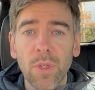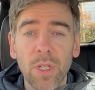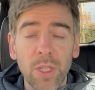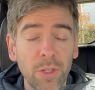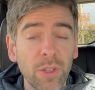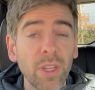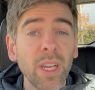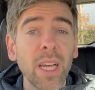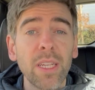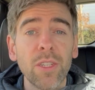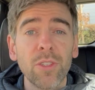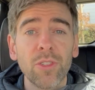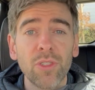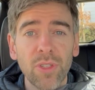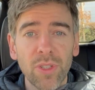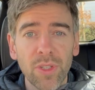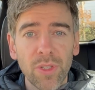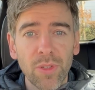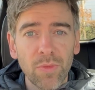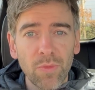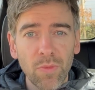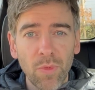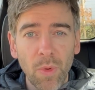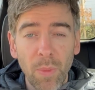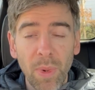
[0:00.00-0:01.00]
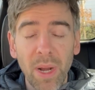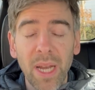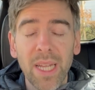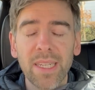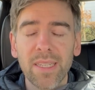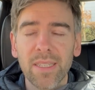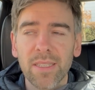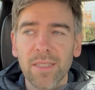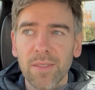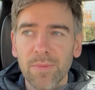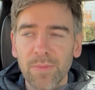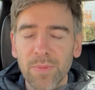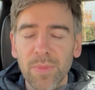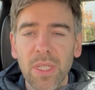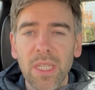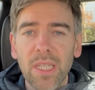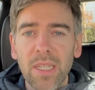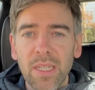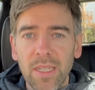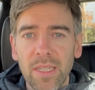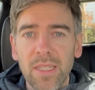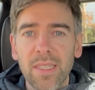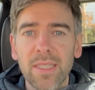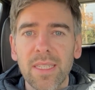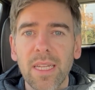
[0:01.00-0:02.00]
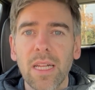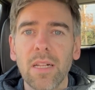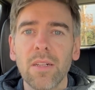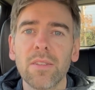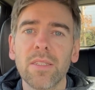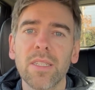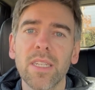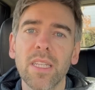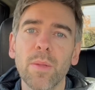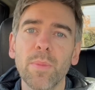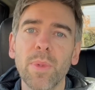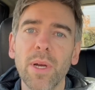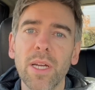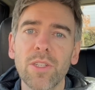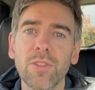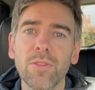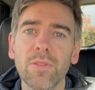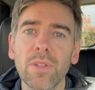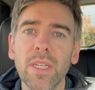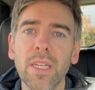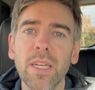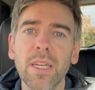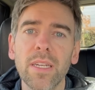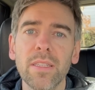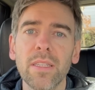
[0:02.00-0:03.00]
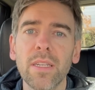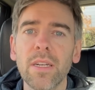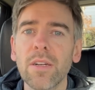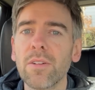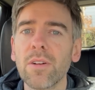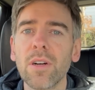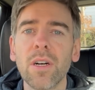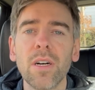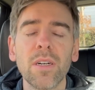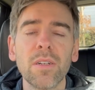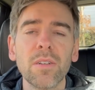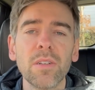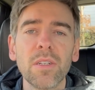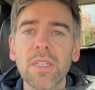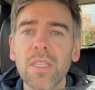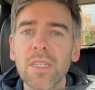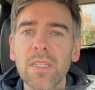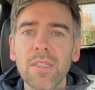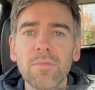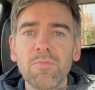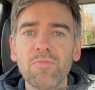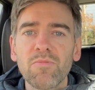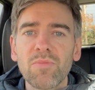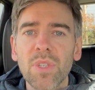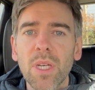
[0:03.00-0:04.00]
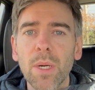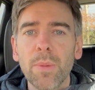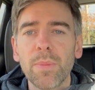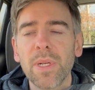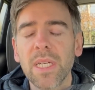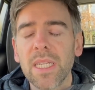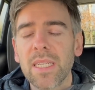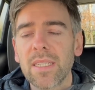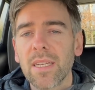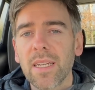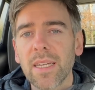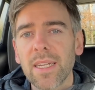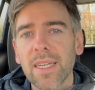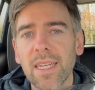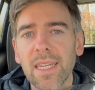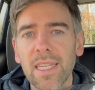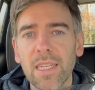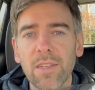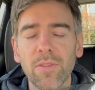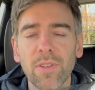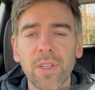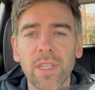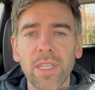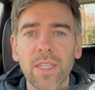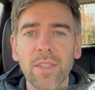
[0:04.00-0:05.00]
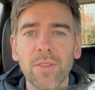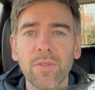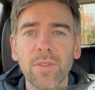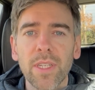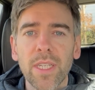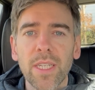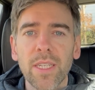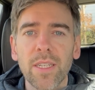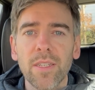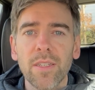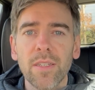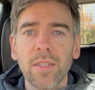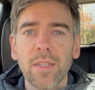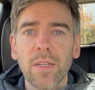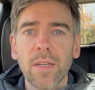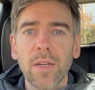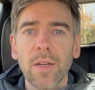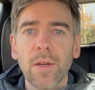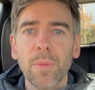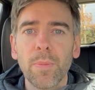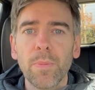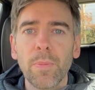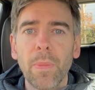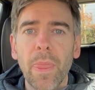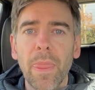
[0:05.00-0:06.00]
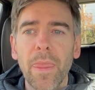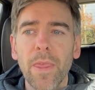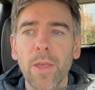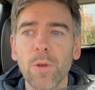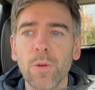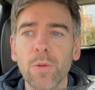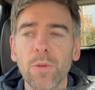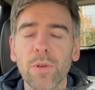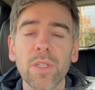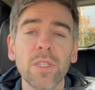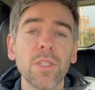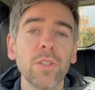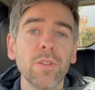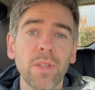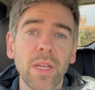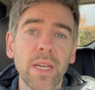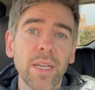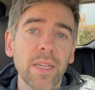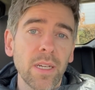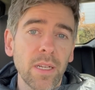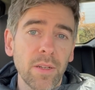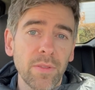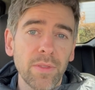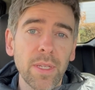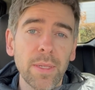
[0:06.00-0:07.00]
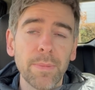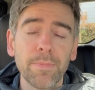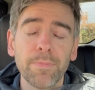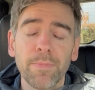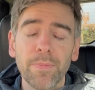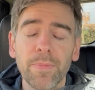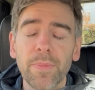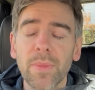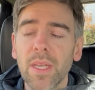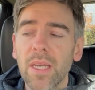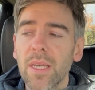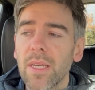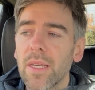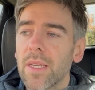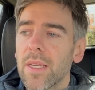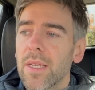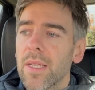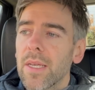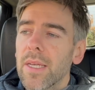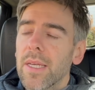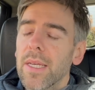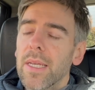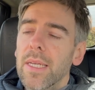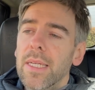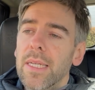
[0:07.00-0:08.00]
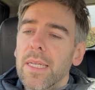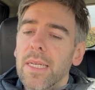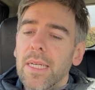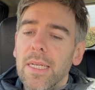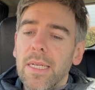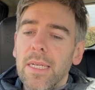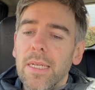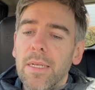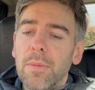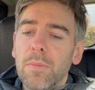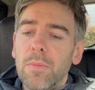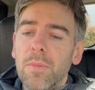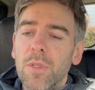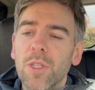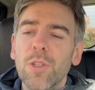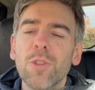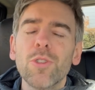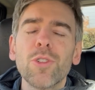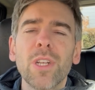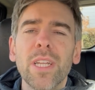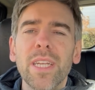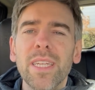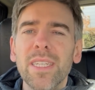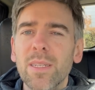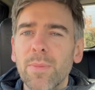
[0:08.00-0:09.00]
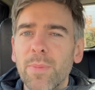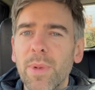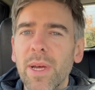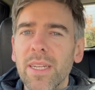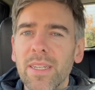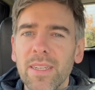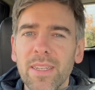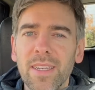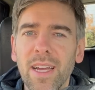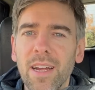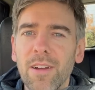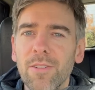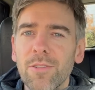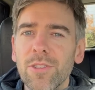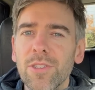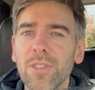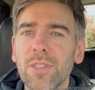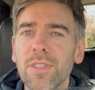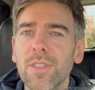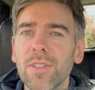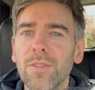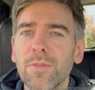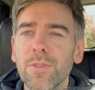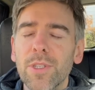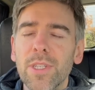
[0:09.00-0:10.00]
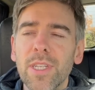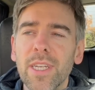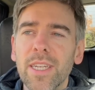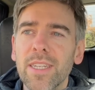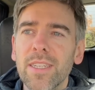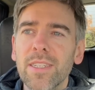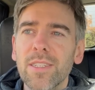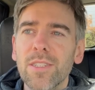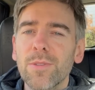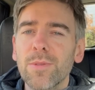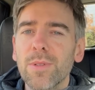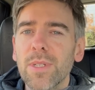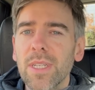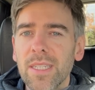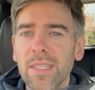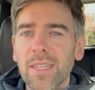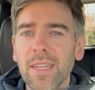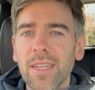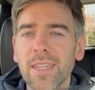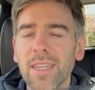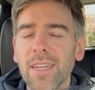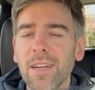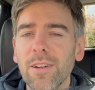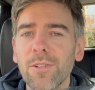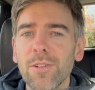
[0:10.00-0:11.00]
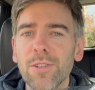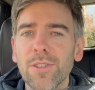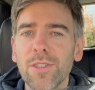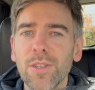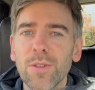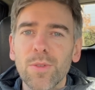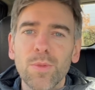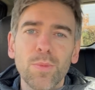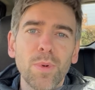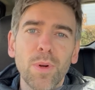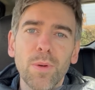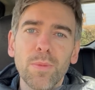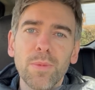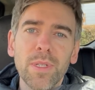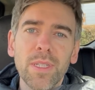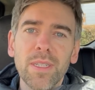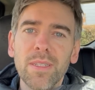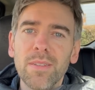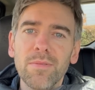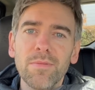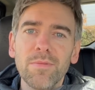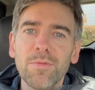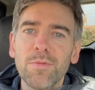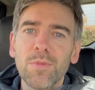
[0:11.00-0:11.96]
you can just replace cells in the battery, and there are companies like Cleveley EV who can do that kind of thing. Usually independent garages, if you take it to a Nissan garage, they'll probably